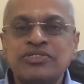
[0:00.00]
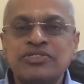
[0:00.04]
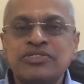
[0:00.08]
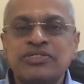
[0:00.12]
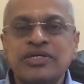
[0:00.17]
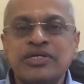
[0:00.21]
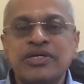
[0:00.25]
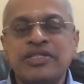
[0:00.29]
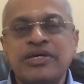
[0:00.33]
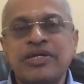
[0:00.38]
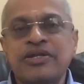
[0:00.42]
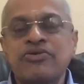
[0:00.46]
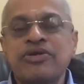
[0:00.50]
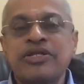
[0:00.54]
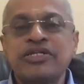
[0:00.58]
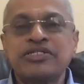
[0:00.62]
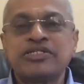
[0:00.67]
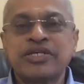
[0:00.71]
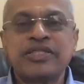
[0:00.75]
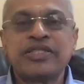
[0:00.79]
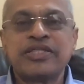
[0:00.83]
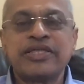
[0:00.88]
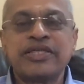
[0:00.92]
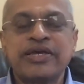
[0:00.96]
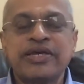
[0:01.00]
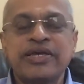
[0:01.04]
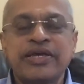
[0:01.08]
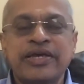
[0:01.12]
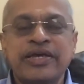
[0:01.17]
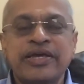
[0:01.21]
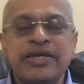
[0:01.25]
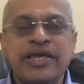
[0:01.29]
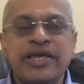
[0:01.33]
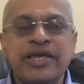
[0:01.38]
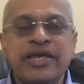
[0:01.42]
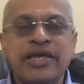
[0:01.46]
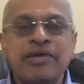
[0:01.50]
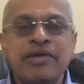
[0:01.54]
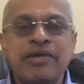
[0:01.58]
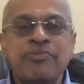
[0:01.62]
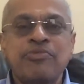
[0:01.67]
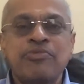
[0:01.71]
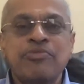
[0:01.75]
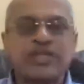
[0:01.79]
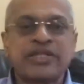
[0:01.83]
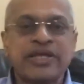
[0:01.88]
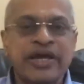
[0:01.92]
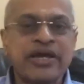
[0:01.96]
that they came out with the,
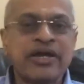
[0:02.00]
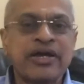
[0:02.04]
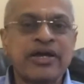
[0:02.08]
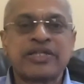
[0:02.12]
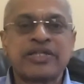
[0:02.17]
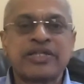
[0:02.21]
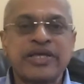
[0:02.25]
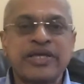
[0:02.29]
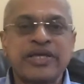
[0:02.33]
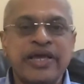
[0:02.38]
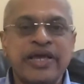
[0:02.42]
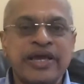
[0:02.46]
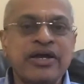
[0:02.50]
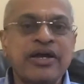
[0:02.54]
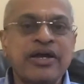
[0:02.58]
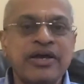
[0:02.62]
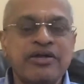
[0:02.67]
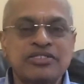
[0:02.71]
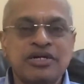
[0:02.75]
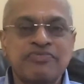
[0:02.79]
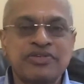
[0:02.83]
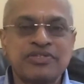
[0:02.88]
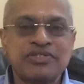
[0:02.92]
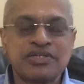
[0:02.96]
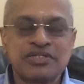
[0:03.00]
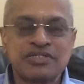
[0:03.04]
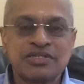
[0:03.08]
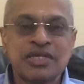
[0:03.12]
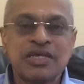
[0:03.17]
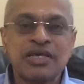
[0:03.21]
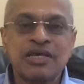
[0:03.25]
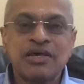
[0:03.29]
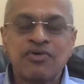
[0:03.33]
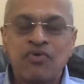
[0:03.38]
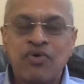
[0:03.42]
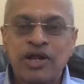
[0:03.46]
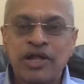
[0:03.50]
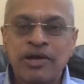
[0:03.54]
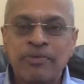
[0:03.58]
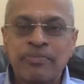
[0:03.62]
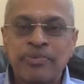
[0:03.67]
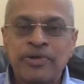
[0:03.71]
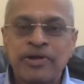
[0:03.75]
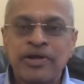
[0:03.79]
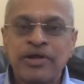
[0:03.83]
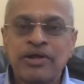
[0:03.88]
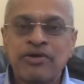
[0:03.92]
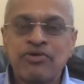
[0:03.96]
there's young IRS officers. What
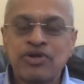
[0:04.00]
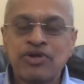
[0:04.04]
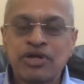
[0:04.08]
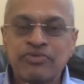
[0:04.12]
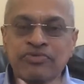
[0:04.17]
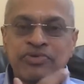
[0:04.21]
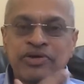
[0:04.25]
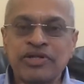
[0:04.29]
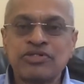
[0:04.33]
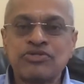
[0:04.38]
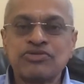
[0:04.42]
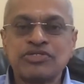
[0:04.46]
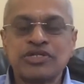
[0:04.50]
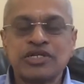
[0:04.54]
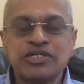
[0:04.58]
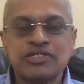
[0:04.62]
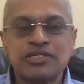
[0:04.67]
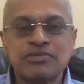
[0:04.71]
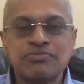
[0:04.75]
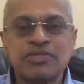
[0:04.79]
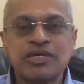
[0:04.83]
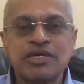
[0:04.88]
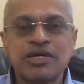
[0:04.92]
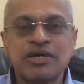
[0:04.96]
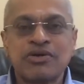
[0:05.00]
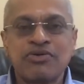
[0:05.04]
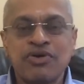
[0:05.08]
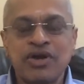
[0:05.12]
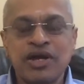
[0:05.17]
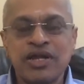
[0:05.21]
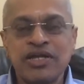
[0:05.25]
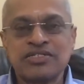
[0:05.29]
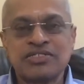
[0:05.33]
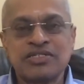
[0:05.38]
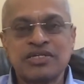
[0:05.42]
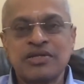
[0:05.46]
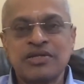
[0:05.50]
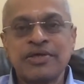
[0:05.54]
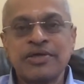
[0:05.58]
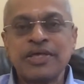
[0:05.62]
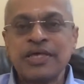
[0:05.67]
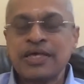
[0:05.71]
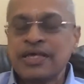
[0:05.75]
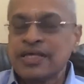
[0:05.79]
happened? Out of enthusiasm, they have released it.